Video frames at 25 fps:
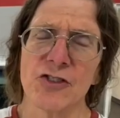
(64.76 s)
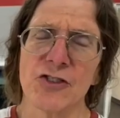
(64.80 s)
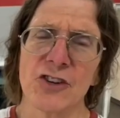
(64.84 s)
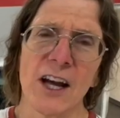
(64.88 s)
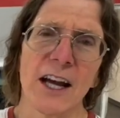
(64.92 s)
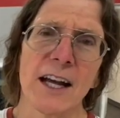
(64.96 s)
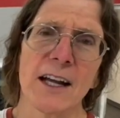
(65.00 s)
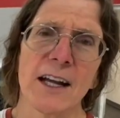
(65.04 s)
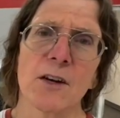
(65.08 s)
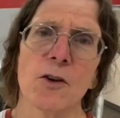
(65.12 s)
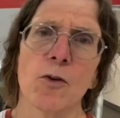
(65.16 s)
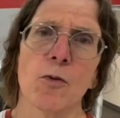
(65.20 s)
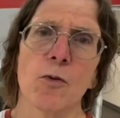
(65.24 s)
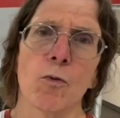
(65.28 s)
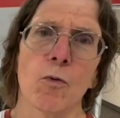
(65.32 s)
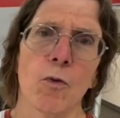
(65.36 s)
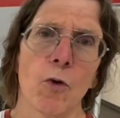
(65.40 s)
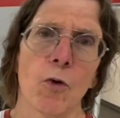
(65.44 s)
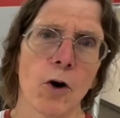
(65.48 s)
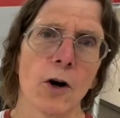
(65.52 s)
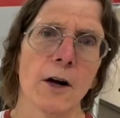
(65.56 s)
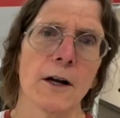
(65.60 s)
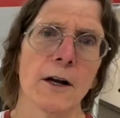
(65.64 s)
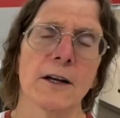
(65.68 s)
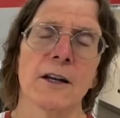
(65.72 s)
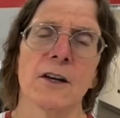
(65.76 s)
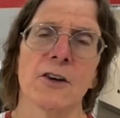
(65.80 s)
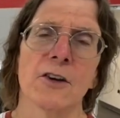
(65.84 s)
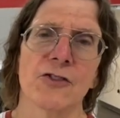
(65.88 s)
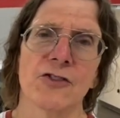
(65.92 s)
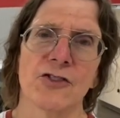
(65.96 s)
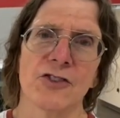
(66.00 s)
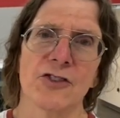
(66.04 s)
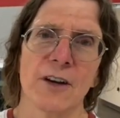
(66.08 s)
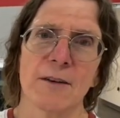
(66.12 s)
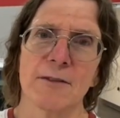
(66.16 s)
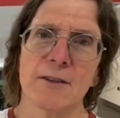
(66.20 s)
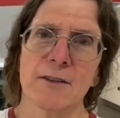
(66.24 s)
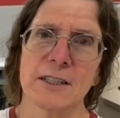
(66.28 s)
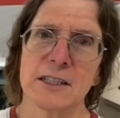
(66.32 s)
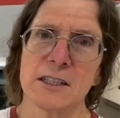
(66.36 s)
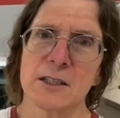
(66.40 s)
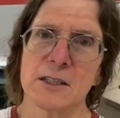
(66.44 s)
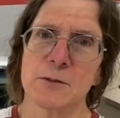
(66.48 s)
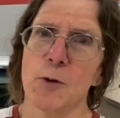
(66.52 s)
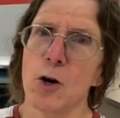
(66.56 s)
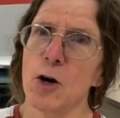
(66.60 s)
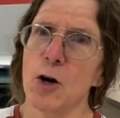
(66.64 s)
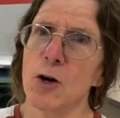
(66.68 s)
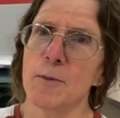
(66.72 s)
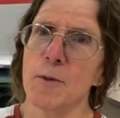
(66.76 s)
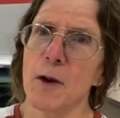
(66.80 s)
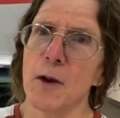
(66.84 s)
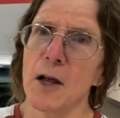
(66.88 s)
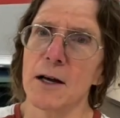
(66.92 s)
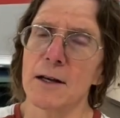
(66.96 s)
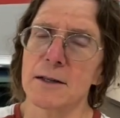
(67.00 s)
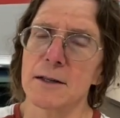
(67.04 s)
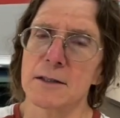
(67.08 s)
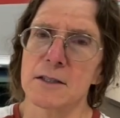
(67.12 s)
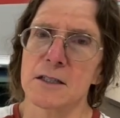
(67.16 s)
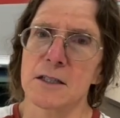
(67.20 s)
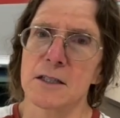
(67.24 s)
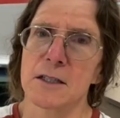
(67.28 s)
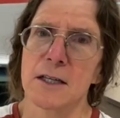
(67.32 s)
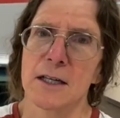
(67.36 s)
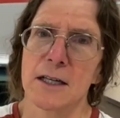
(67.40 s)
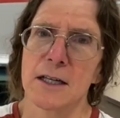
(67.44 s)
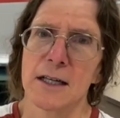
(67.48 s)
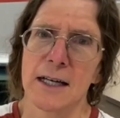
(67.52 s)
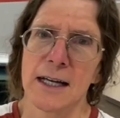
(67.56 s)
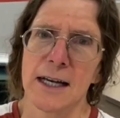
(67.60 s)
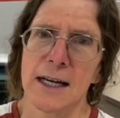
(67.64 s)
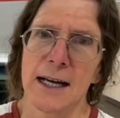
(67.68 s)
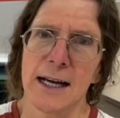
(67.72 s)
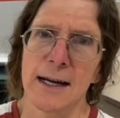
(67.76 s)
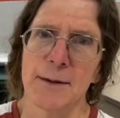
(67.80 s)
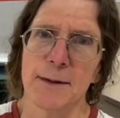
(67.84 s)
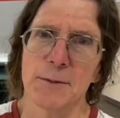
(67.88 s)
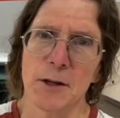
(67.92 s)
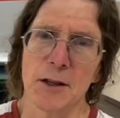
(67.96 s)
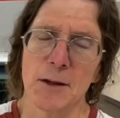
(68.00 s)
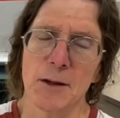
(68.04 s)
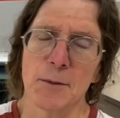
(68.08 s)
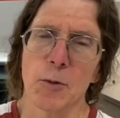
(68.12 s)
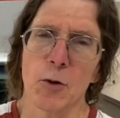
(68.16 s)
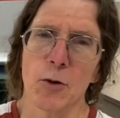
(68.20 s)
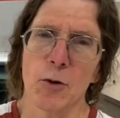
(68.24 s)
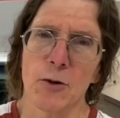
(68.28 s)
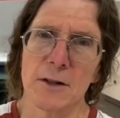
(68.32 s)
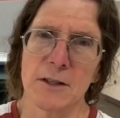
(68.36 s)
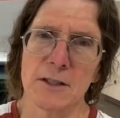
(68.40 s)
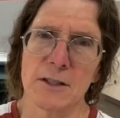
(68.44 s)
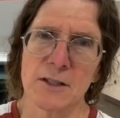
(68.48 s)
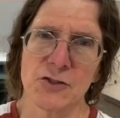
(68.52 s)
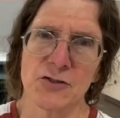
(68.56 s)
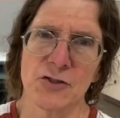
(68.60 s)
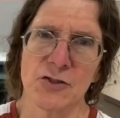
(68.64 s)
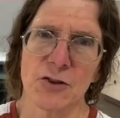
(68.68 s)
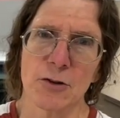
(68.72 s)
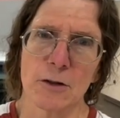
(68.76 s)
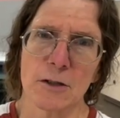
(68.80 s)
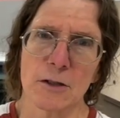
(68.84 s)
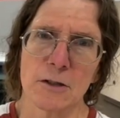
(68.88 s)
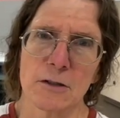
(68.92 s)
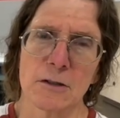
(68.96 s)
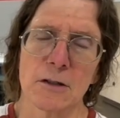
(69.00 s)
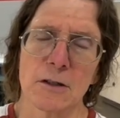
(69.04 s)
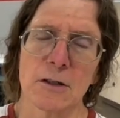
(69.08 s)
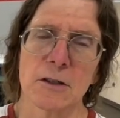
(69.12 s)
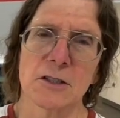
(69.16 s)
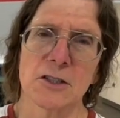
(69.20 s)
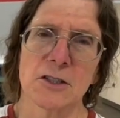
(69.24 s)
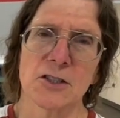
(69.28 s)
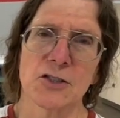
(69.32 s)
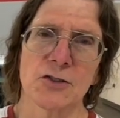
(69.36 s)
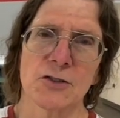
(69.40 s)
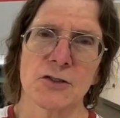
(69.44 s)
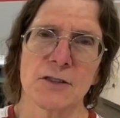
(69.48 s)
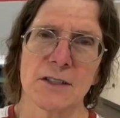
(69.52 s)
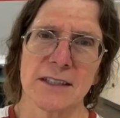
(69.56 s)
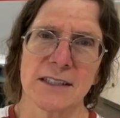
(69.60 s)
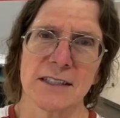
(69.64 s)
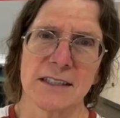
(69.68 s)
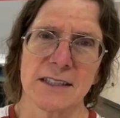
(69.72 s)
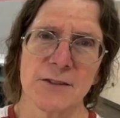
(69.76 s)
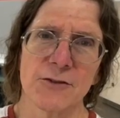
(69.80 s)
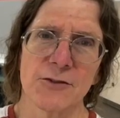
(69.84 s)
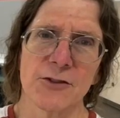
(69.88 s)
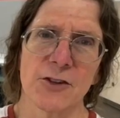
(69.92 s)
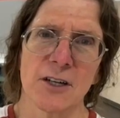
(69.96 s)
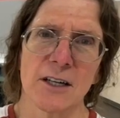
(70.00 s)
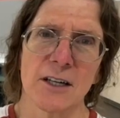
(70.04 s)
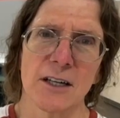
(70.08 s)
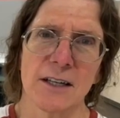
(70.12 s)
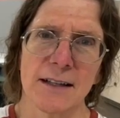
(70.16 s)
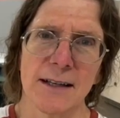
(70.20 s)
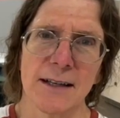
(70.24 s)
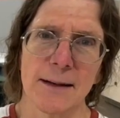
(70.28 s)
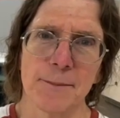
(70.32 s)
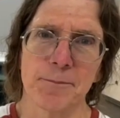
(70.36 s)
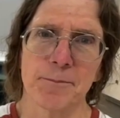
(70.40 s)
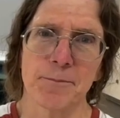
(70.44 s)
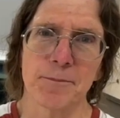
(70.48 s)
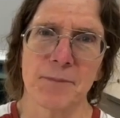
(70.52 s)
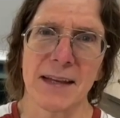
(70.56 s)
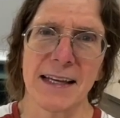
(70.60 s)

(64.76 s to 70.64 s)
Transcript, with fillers: Gen 1 Chevy small blocks, uh, but the bore and the stroke are, are certainly different on them.